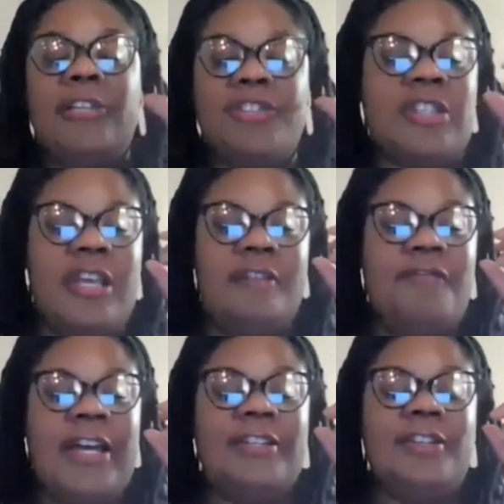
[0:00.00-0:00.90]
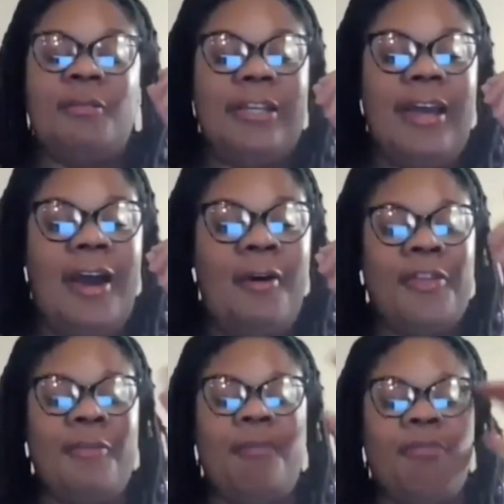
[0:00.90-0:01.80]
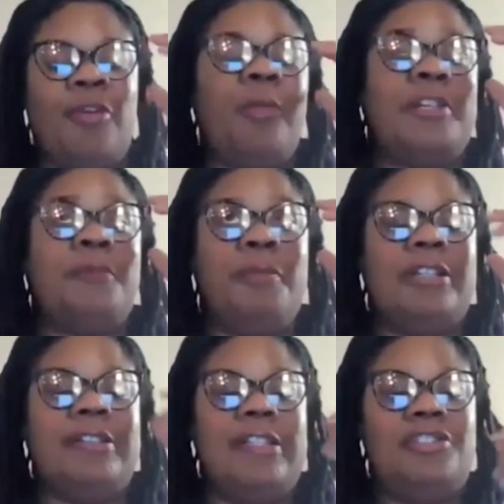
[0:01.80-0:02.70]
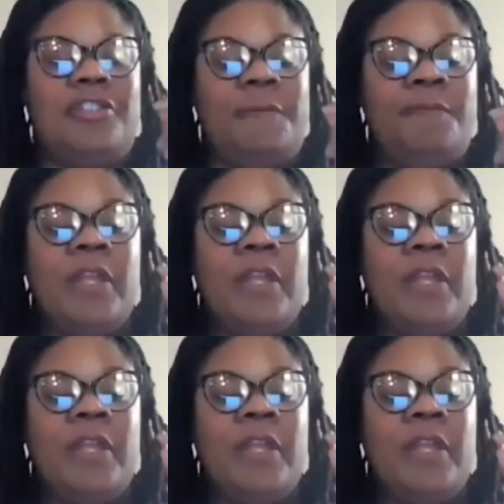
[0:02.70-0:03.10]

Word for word: I just can't find it right now, the correct pronunciation.